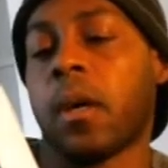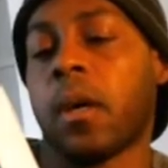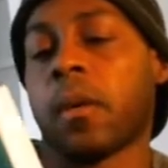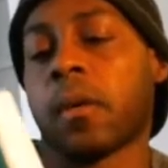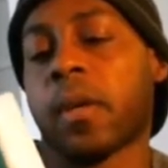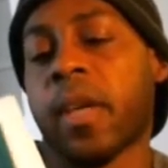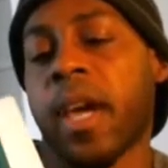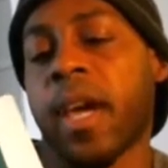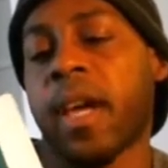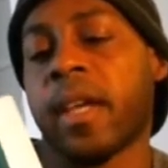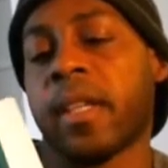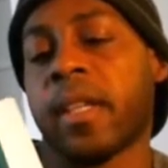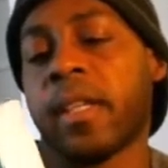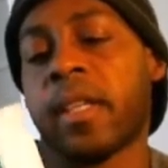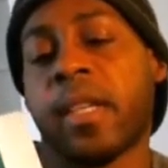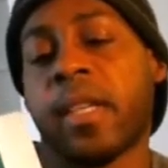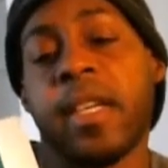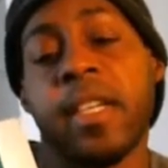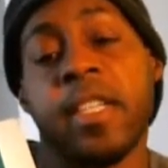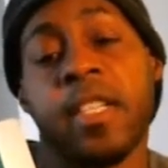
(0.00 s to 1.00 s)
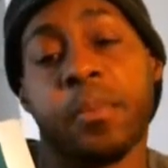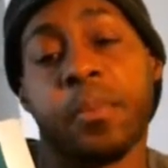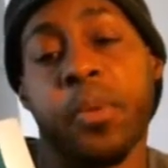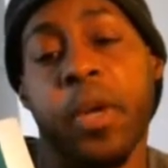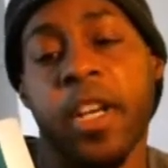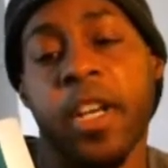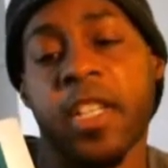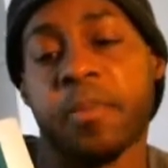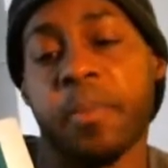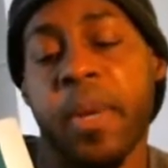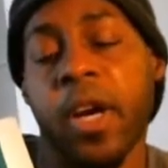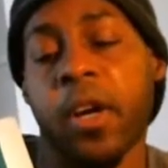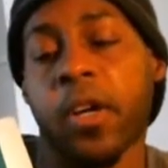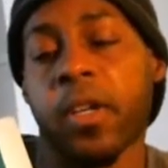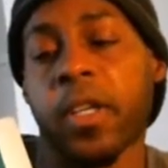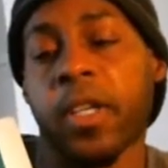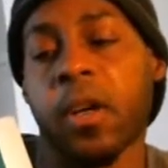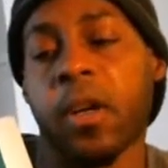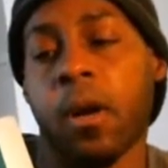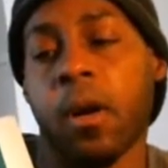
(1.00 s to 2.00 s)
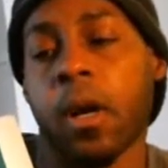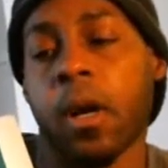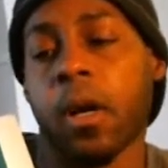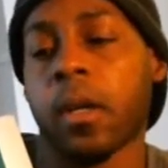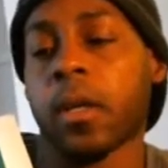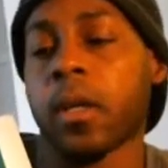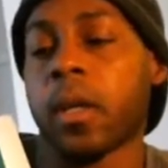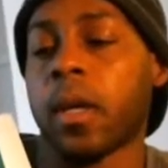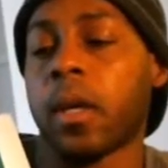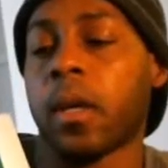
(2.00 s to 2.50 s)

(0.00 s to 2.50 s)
Okay, and the keys to prosperity are